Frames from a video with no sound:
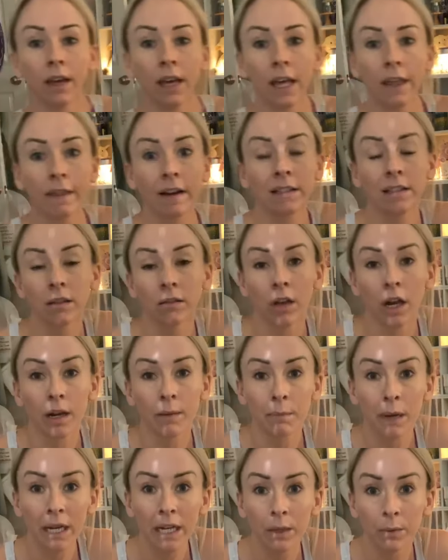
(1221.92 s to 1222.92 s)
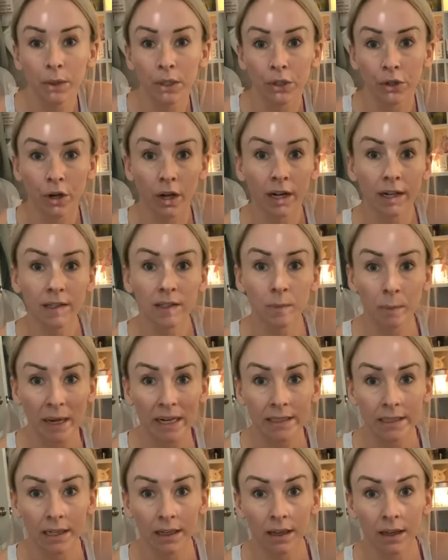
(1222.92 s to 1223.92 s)
That's a lot of money when you're not
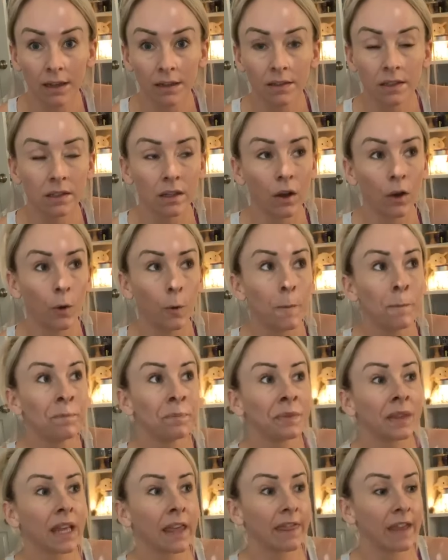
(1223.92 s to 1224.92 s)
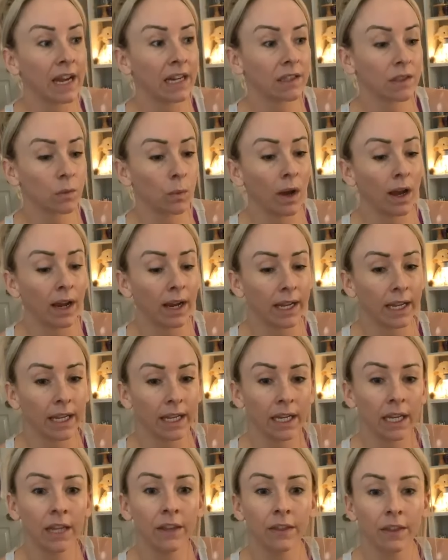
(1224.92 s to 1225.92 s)
expecting it. So that's why
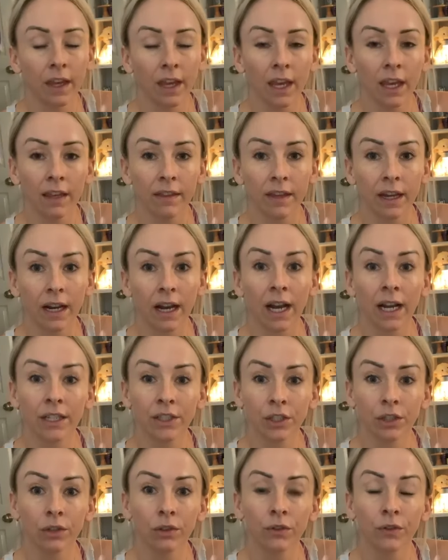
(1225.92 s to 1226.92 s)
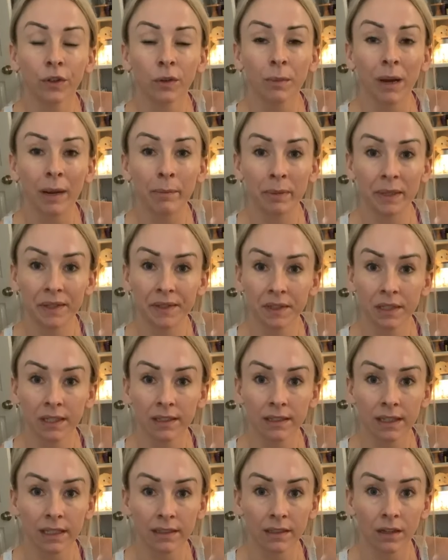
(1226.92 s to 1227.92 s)
anything that I do for my
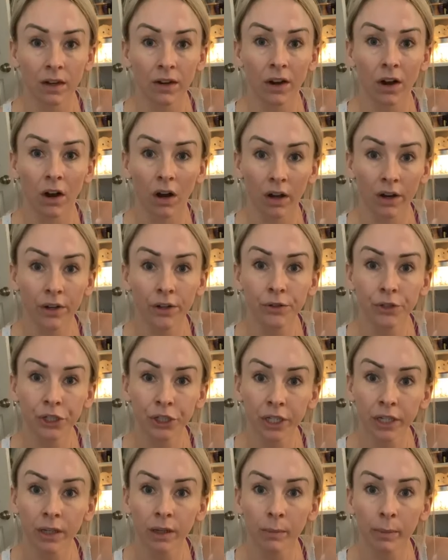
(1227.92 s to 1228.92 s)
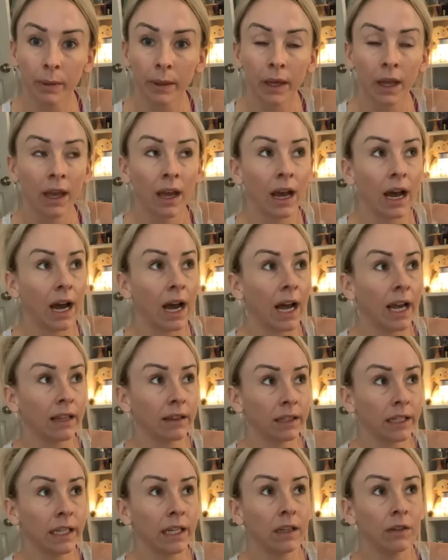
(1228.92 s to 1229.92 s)
business that's on auto ship, I
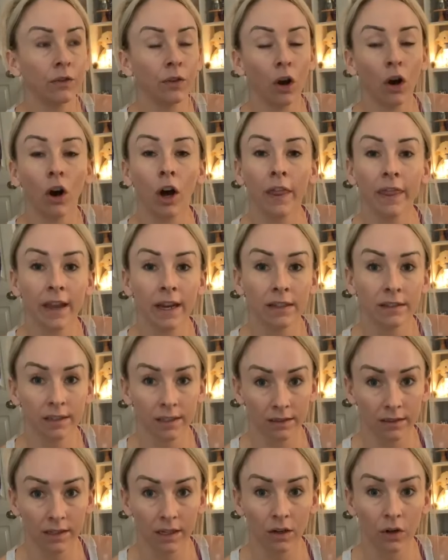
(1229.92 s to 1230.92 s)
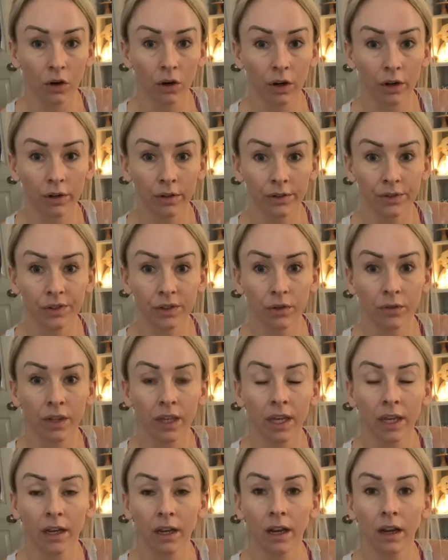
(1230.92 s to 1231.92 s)
leave on that Scentsy card. So
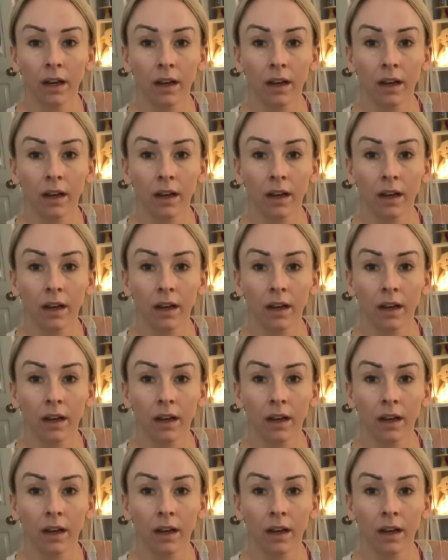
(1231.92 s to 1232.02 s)
then